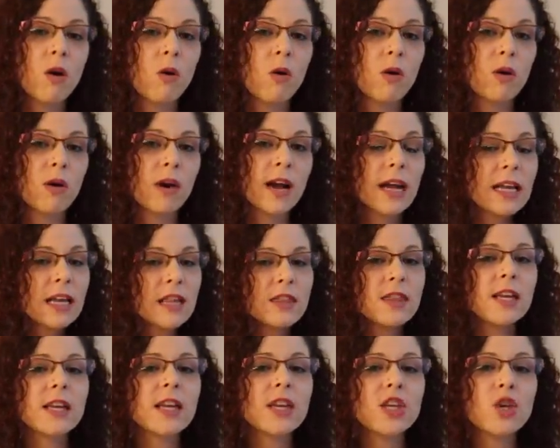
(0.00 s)
or
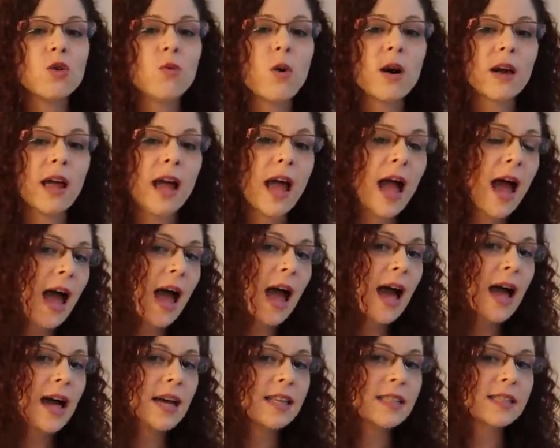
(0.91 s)
anything that you want to
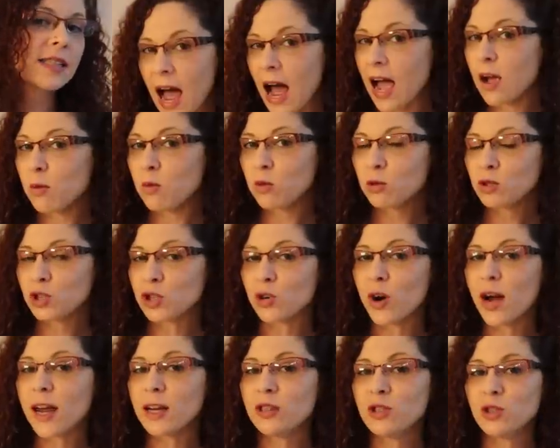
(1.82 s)
ask, I will
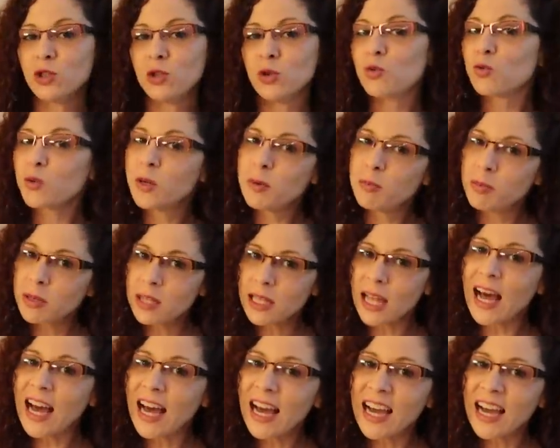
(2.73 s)
try to
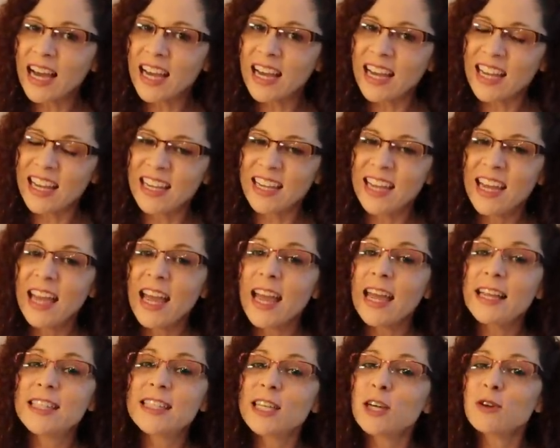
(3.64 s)
reply.
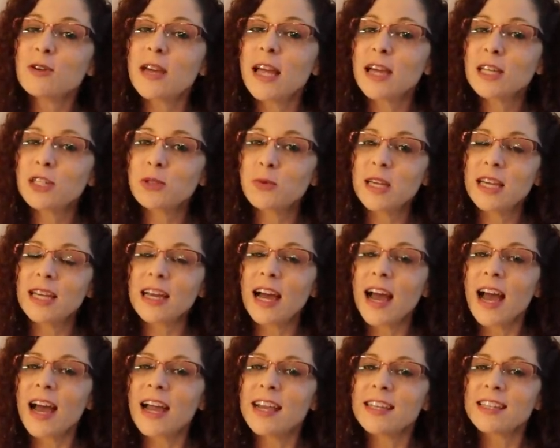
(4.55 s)
Until next week,
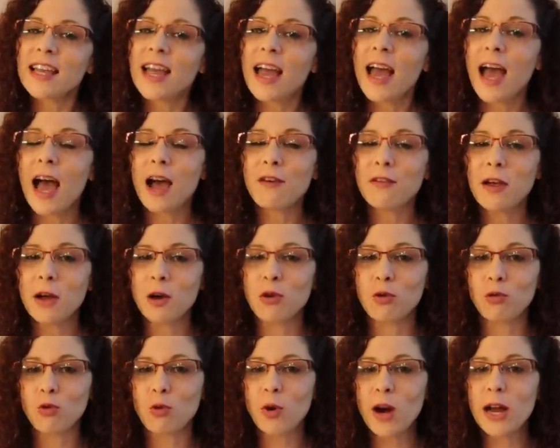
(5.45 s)
guys, have a
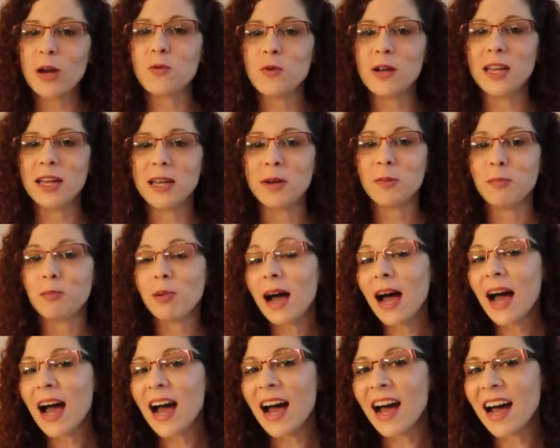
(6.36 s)
great week.
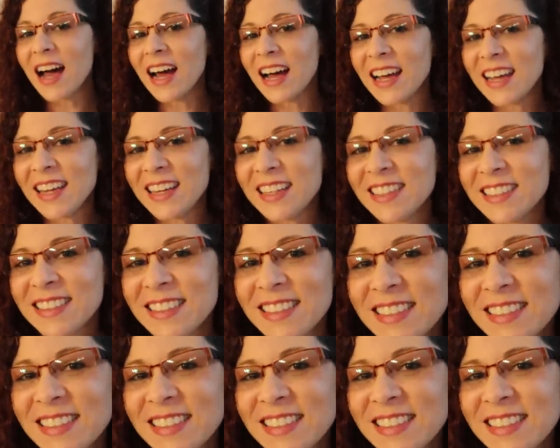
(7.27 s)
Bye.